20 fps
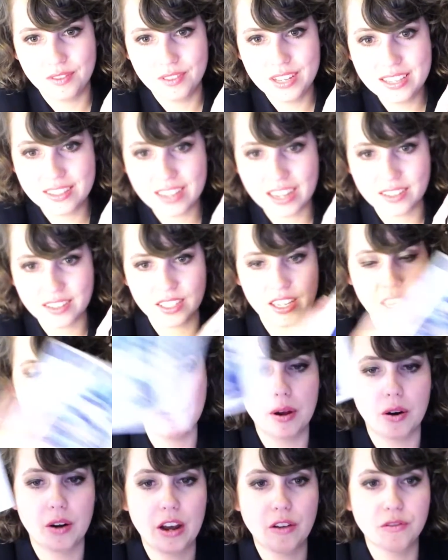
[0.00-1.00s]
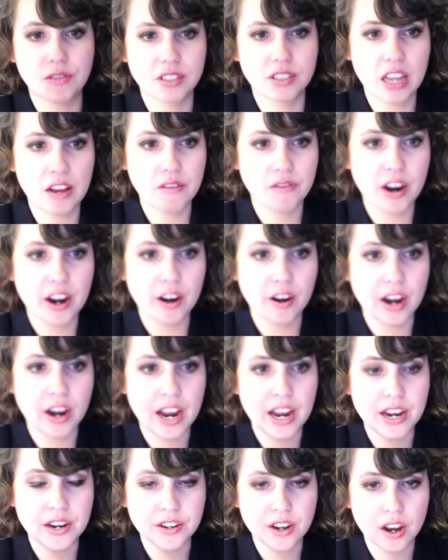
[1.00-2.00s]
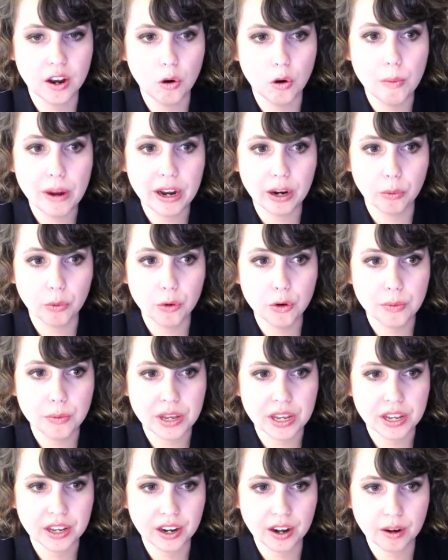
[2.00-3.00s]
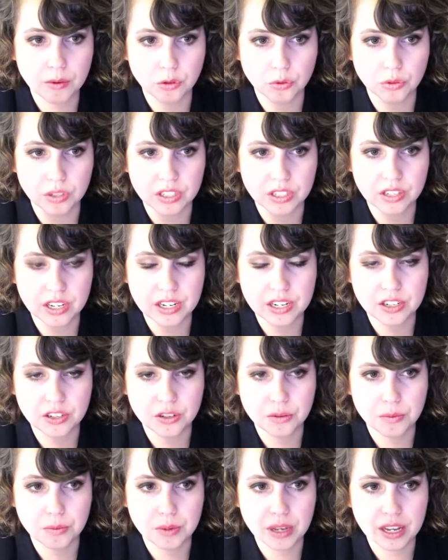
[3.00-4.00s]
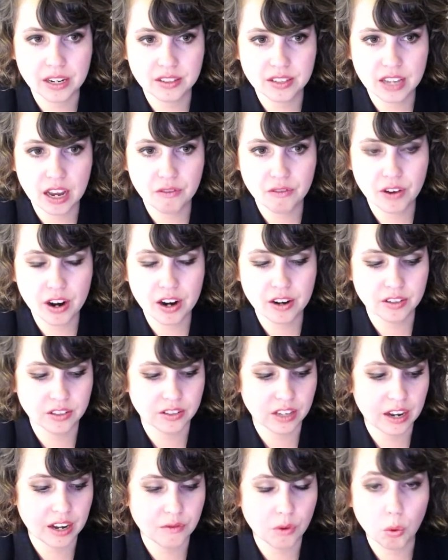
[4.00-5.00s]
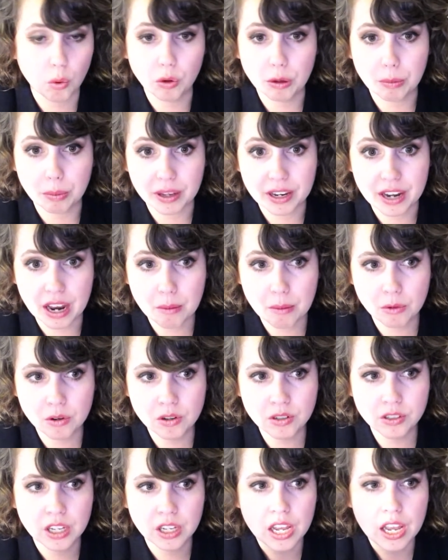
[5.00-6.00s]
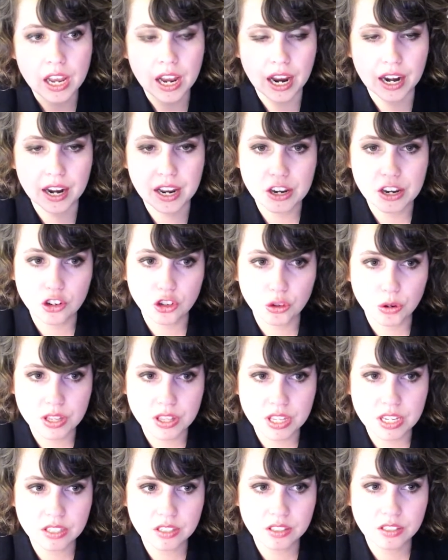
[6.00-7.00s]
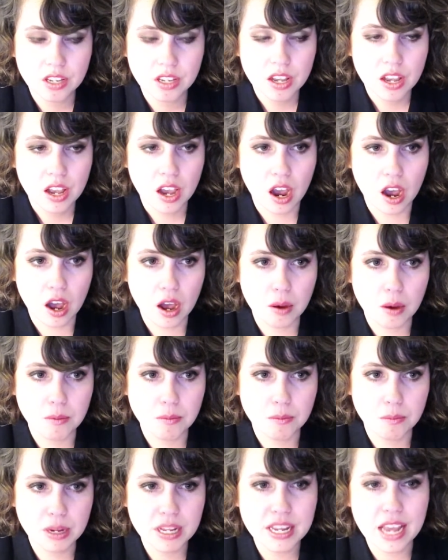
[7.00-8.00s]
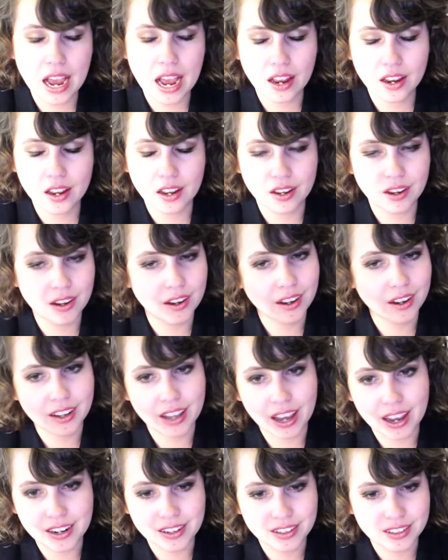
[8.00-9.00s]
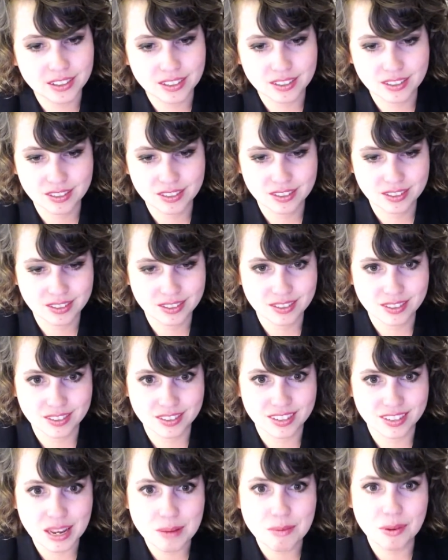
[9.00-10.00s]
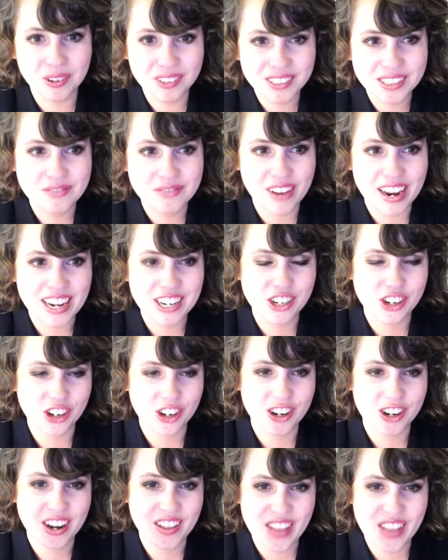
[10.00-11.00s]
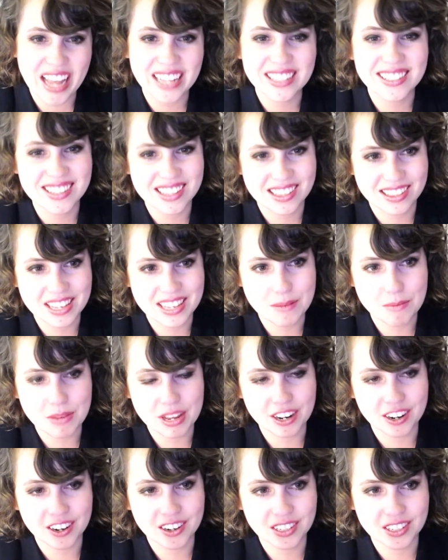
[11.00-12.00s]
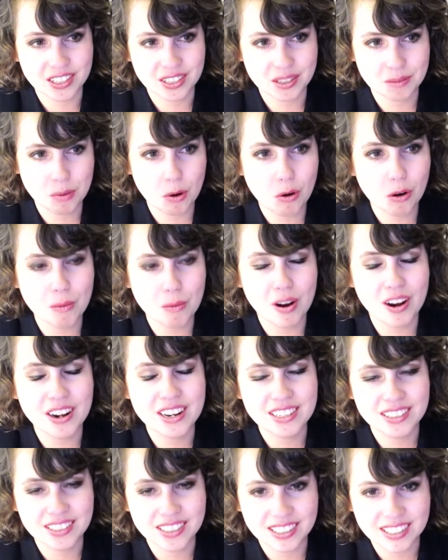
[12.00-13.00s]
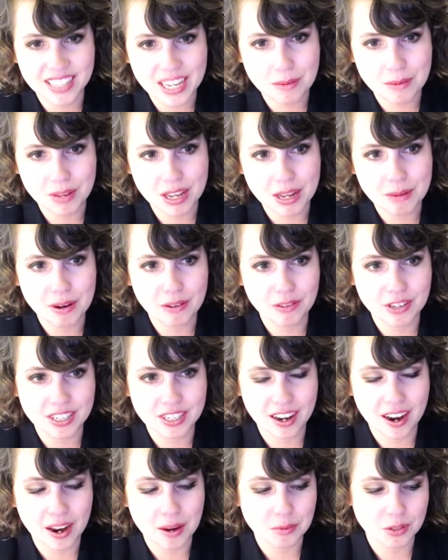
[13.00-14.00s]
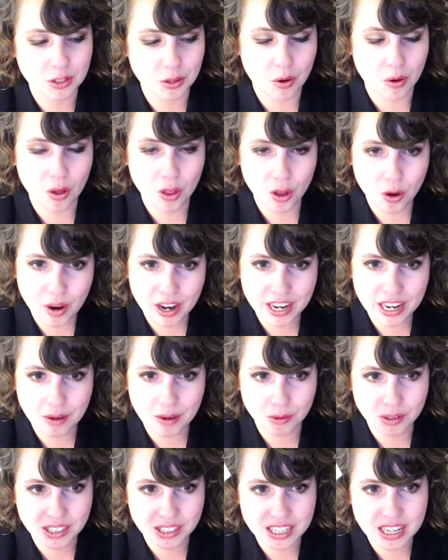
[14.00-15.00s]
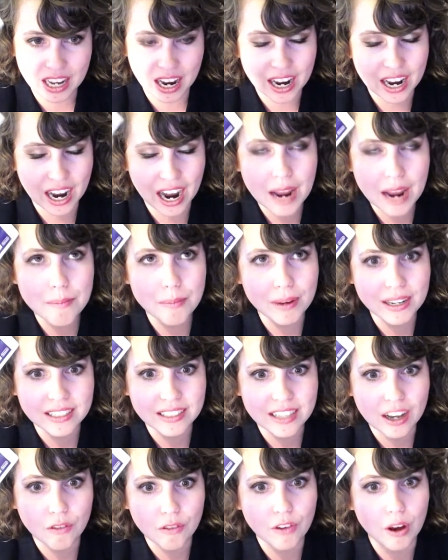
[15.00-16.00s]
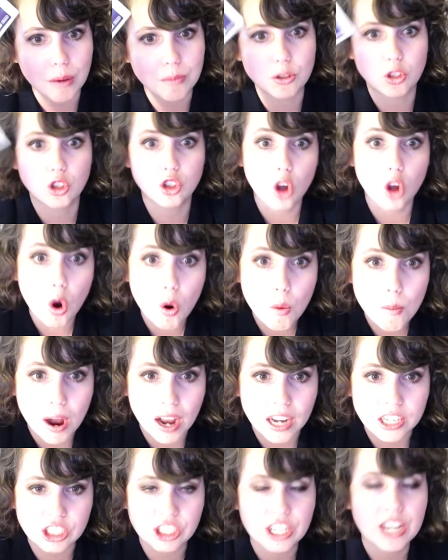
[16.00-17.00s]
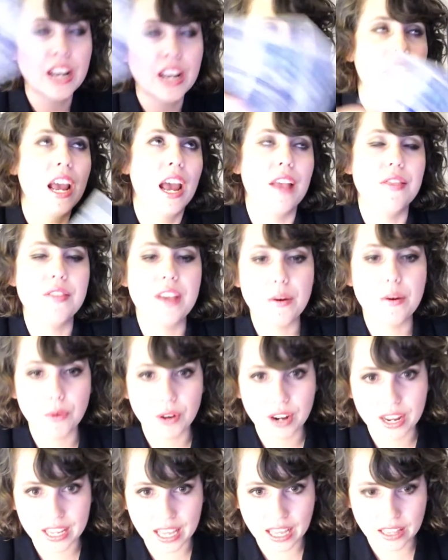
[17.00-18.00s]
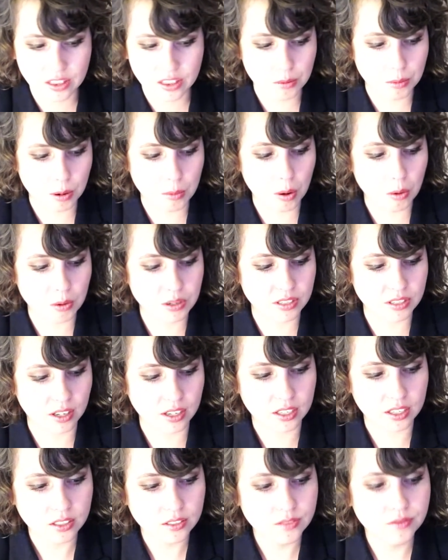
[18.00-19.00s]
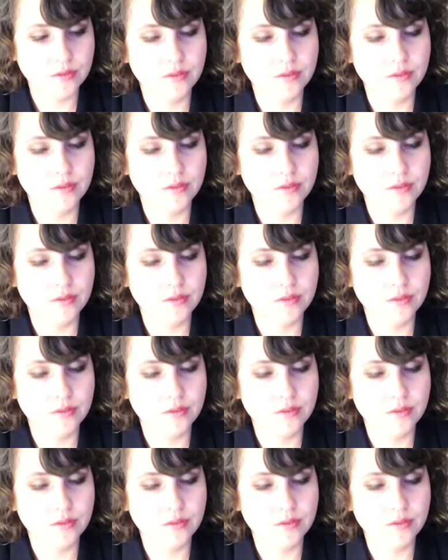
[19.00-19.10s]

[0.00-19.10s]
these guys that came out, Alpha Sapphire and Omega Ruby, and I was really excited to get Sapphire because I've only played Emerald, and I enjoyed this. But yeah, again, it's the same old adventure, and that's the theme here, is Pokemon is the same game every time. So although I hype myself up so much, and then when I get them, I'm always like,